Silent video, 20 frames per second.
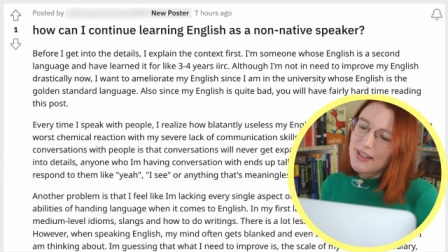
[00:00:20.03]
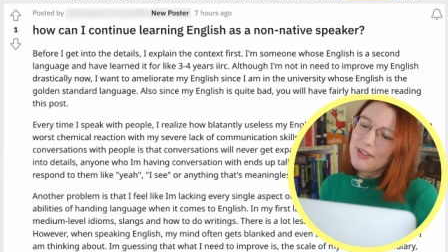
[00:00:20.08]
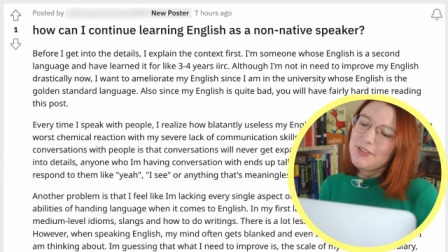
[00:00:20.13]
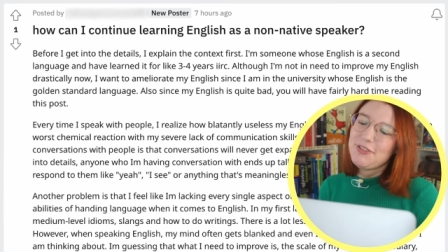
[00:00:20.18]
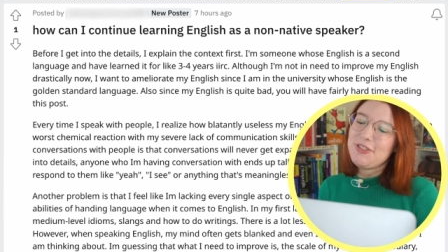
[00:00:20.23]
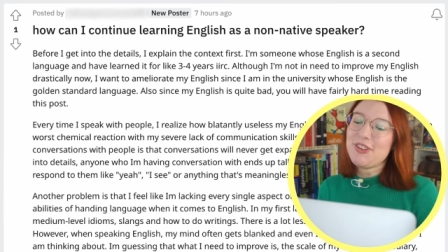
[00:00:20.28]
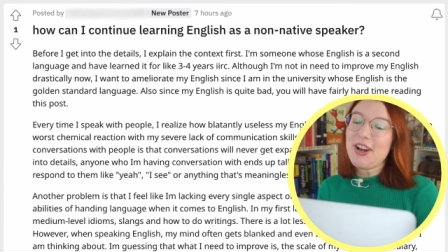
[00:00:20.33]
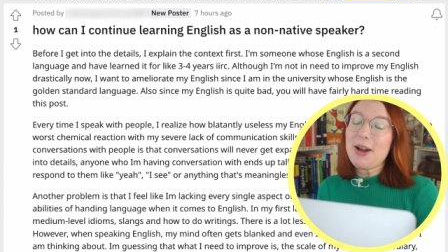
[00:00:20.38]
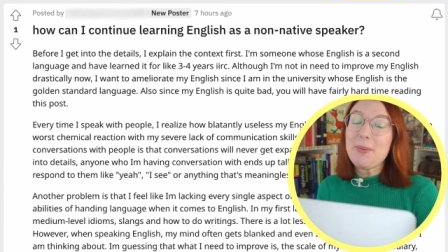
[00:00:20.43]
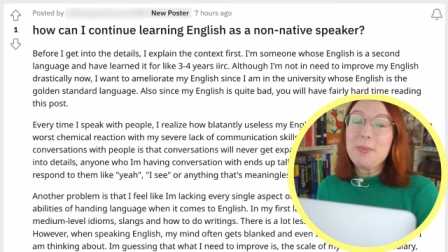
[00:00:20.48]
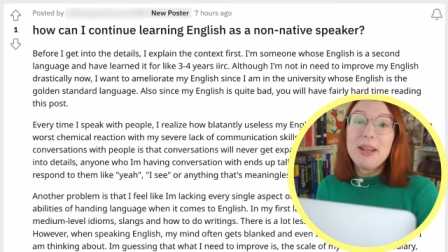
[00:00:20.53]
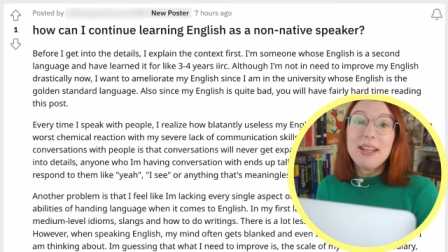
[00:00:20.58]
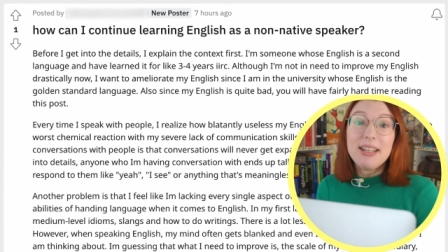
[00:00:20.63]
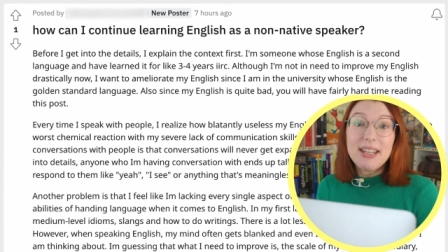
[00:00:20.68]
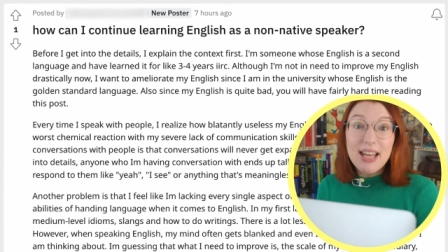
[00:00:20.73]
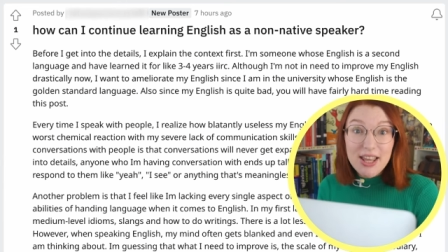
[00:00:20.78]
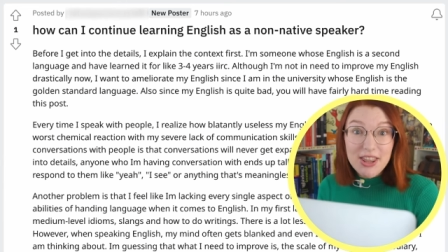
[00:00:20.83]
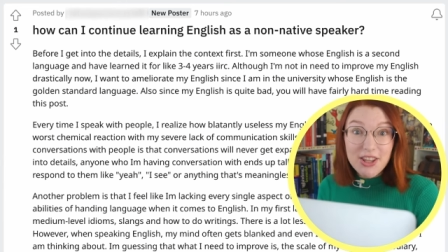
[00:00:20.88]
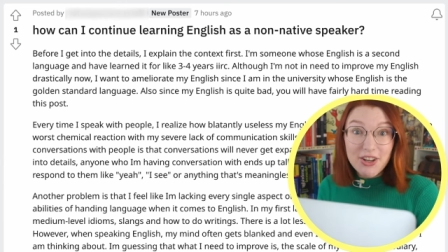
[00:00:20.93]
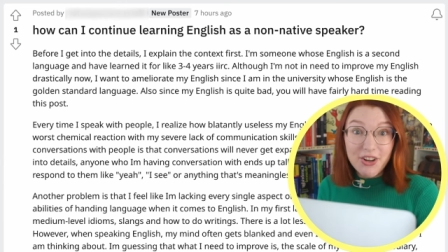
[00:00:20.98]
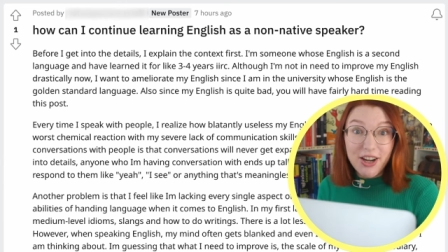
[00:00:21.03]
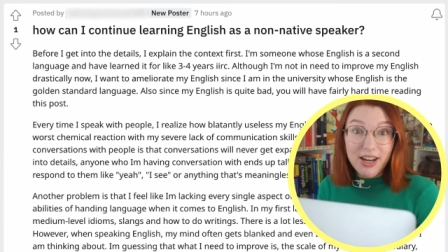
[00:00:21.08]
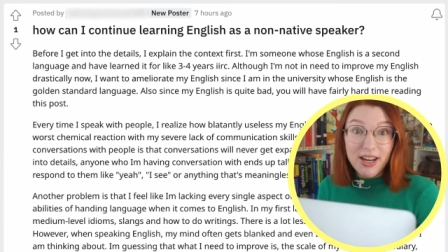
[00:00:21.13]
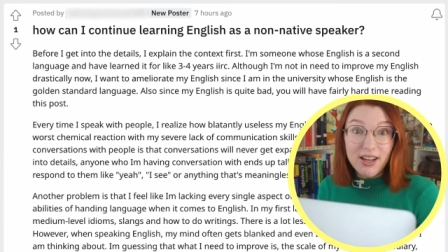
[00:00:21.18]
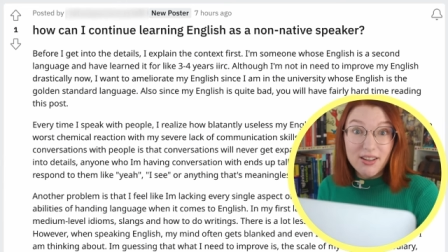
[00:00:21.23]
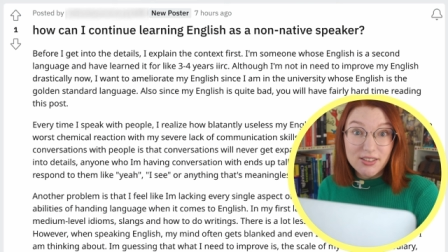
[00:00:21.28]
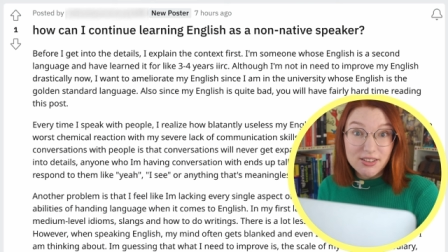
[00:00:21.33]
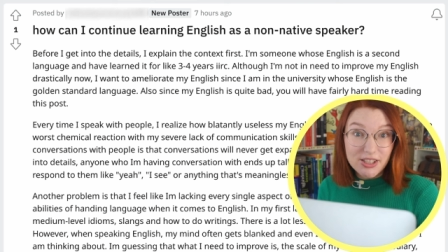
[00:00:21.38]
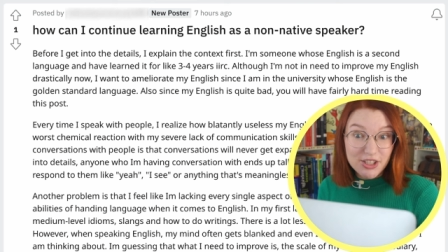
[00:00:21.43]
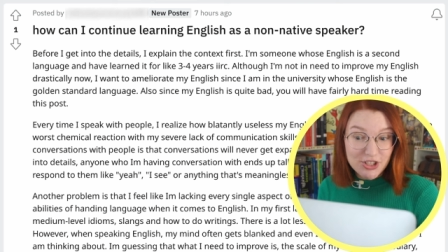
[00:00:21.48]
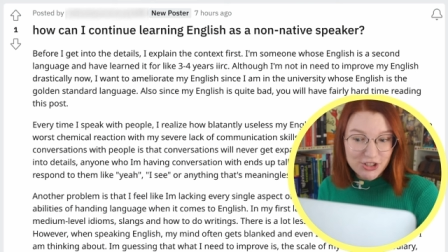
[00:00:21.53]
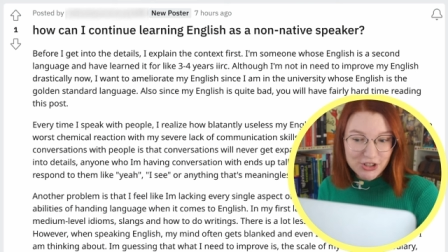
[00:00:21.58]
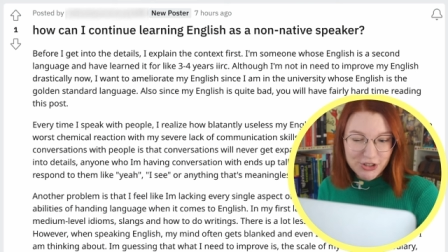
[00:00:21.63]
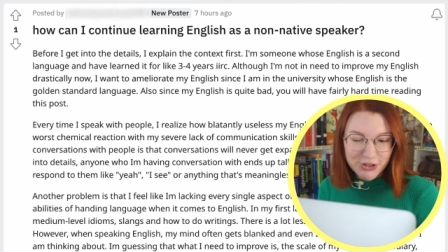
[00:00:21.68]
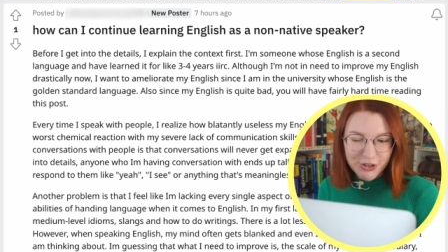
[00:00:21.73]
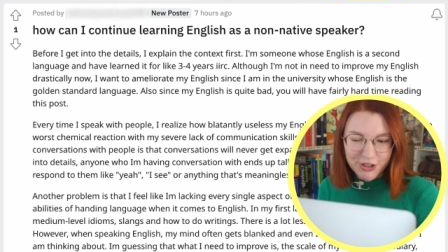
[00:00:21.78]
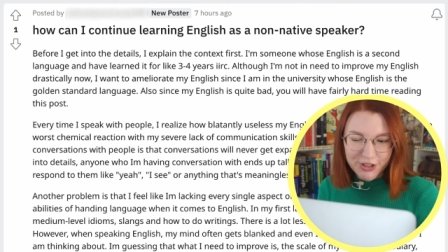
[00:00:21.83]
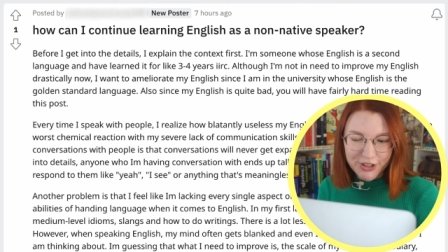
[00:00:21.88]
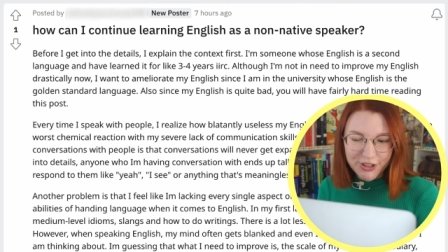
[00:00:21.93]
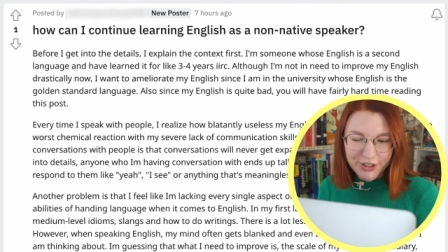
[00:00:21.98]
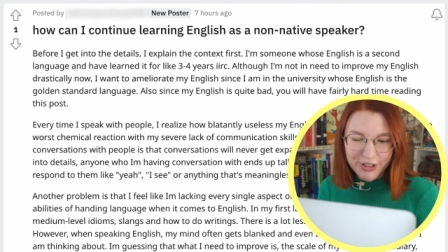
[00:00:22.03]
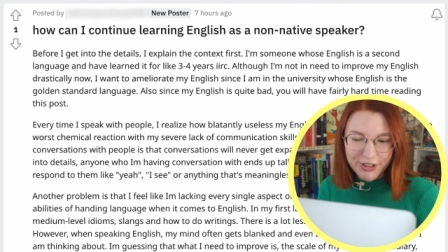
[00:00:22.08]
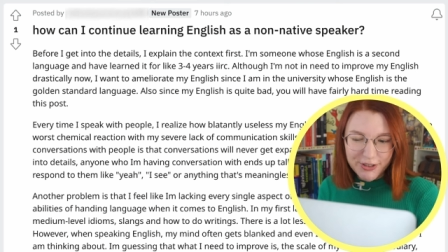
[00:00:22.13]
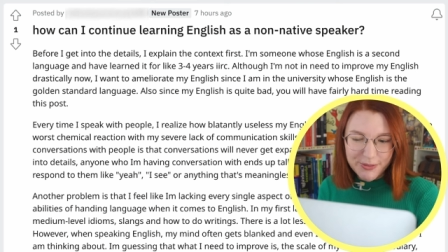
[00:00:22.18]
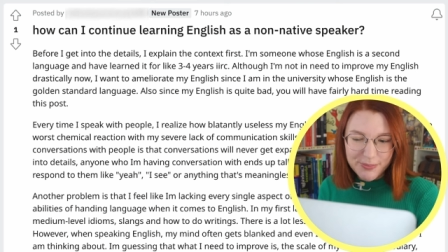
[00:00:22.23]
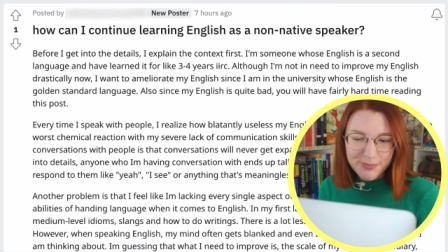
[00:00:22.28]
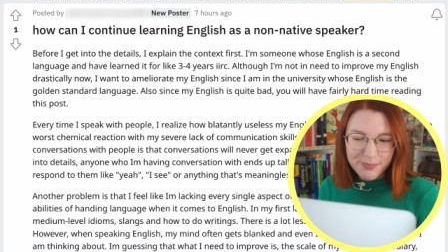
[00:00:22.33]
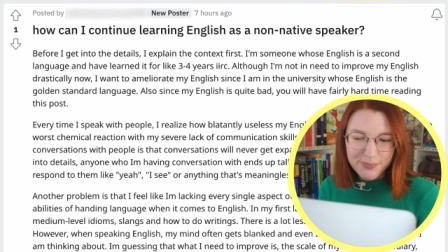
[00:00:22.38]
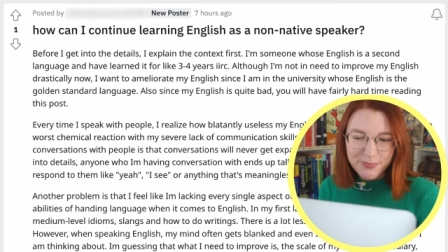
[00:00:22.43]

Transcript: from another English learner.